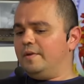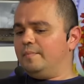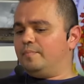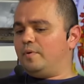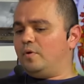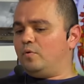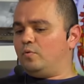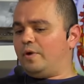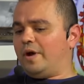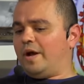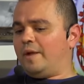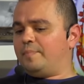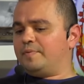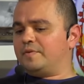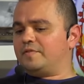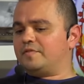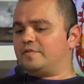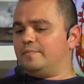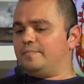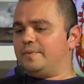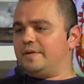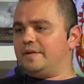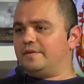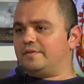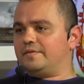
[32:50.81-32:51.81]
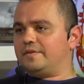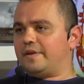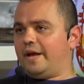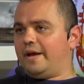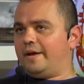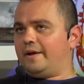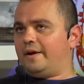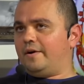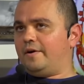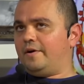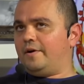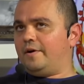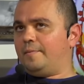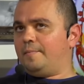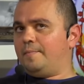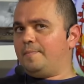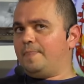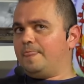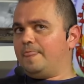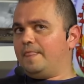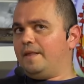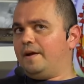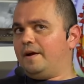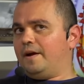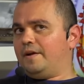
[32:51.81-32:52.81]
But what happens to me is that um,
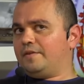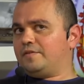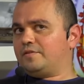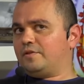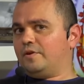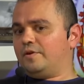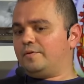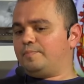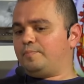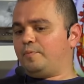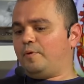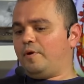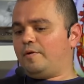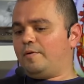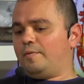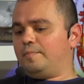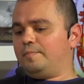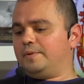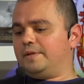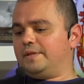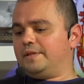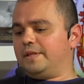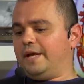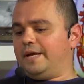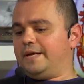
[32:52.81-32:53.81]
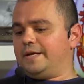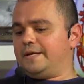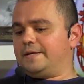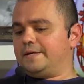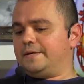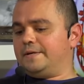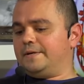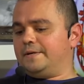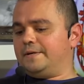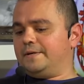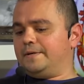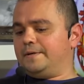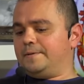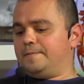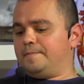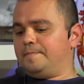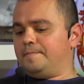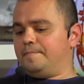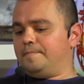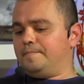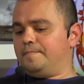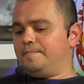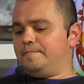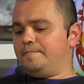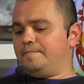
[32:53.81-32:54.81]
I start probably like
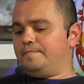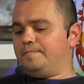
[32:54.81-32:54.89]
um,